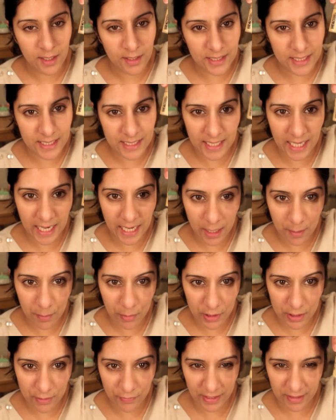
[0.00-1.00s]
These are
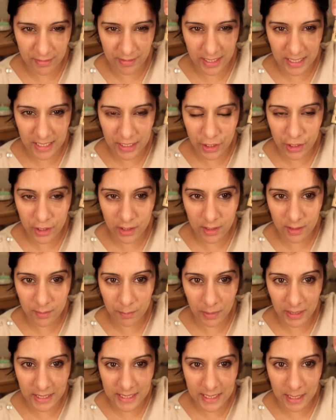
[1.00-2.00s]
Airbrush Foundation
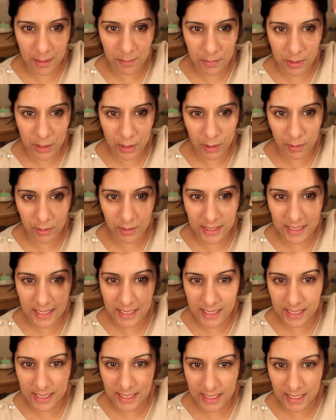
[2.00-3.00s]
by Temp 2, and
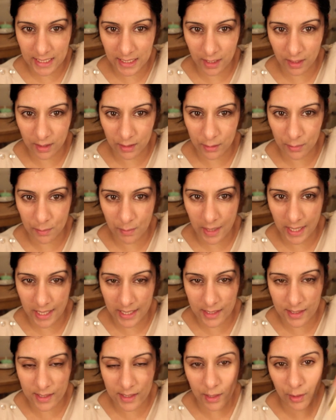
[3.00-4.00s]
this is silicone
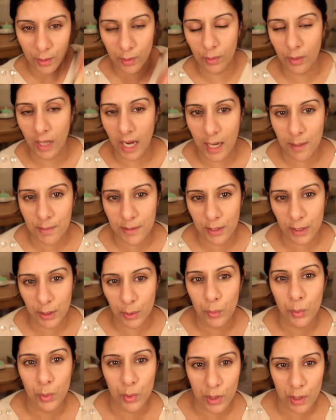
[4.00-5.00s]
based, so
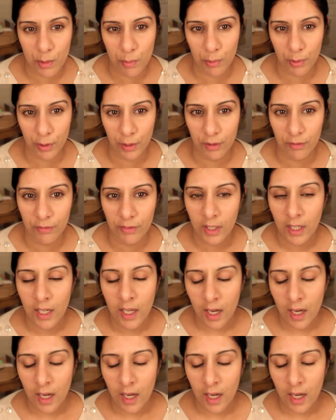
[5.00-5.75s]
absolutely waterproof.